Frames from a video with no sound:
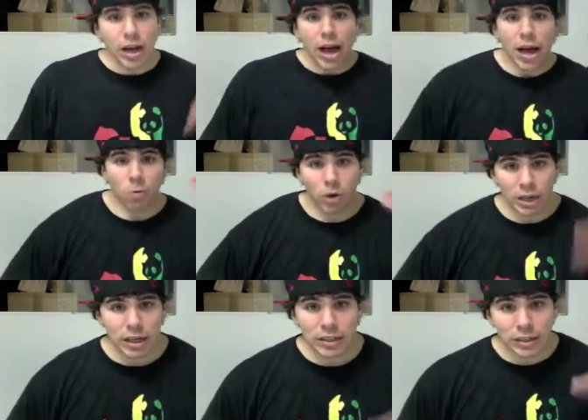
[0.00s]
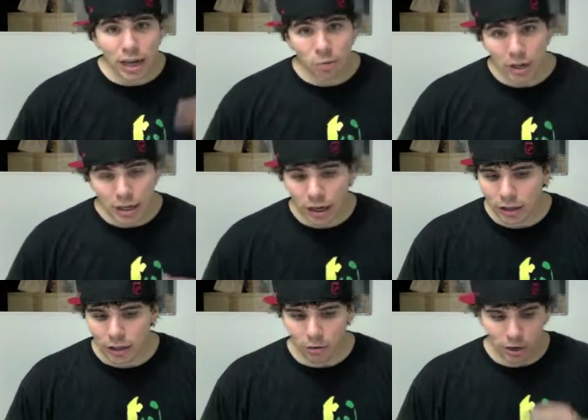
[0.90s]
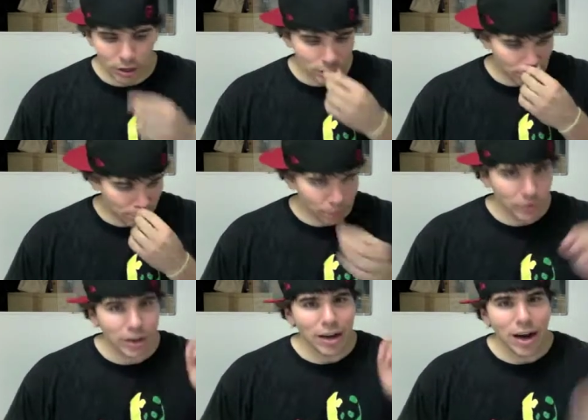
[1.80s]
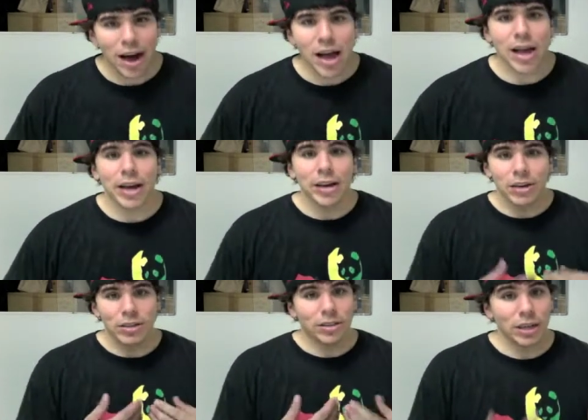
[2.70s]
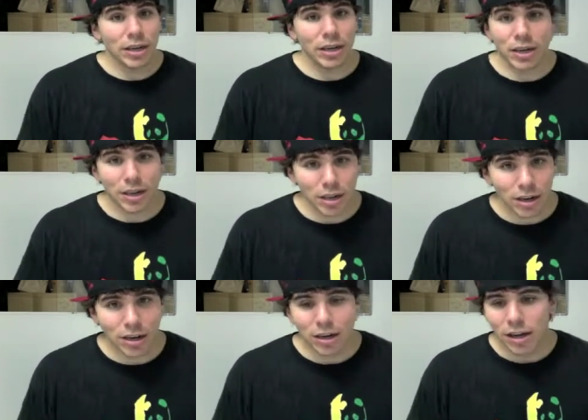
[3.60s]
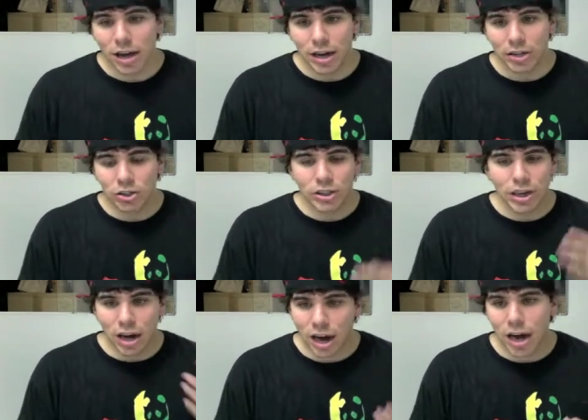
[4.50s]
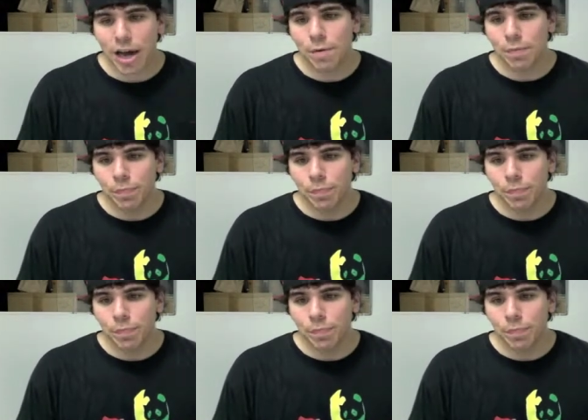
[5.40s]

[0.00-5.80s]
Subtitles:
And what he said when he got there was, "Hi, da da da da da," and he just said hi.